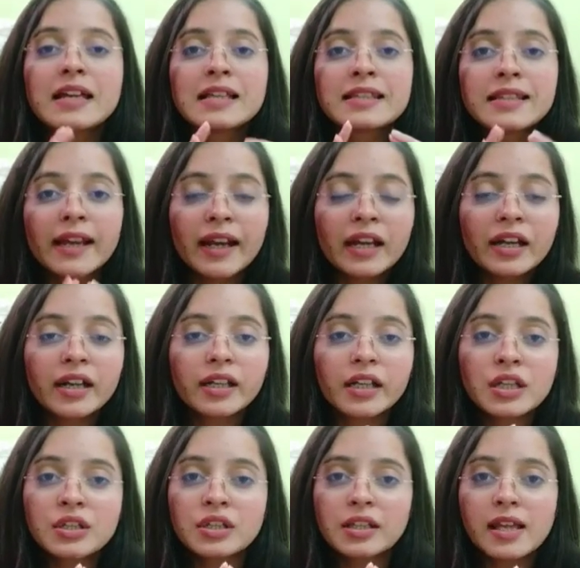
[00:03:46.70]
Second
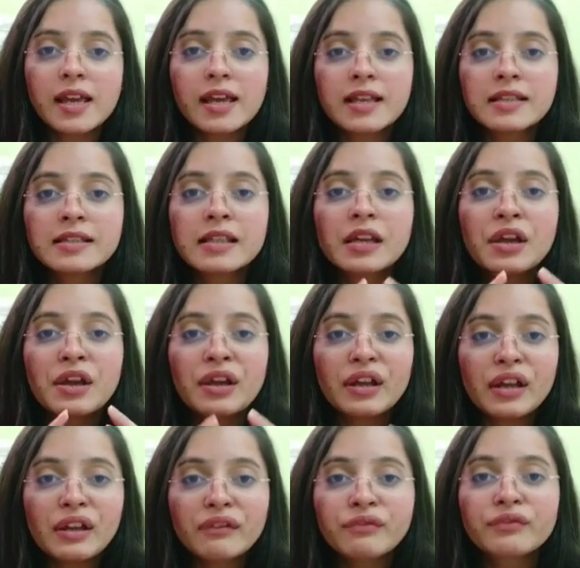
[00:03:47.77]
condition is,
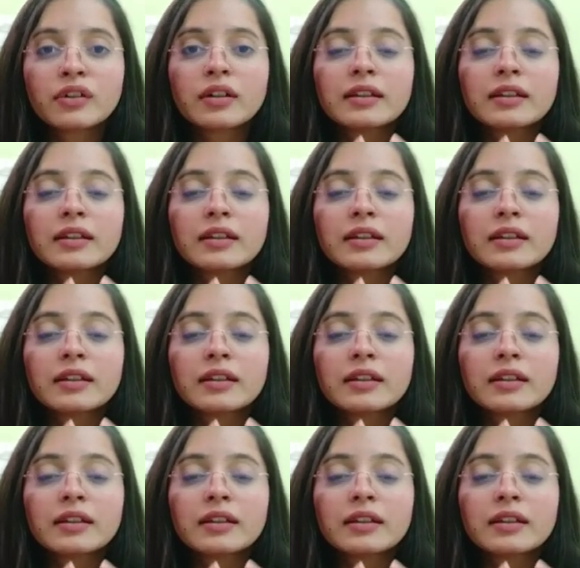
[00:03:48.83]
if